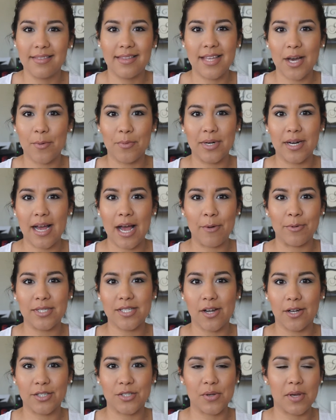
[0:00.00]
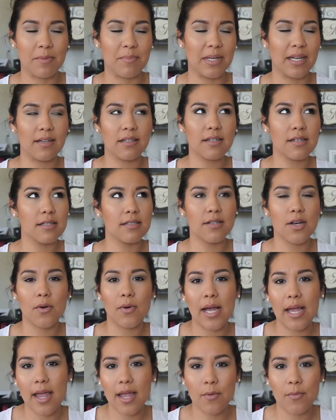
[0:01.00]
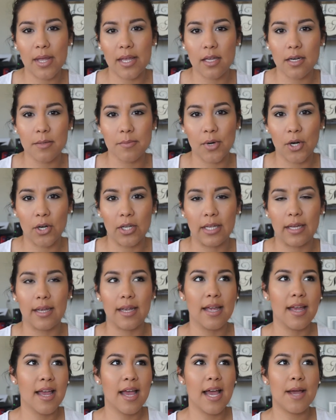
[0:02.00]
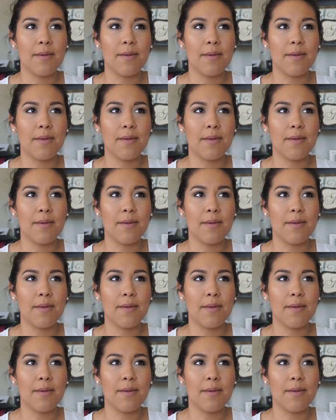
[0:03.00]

I would talk to, I'd be like, oh no, I hate waking up early.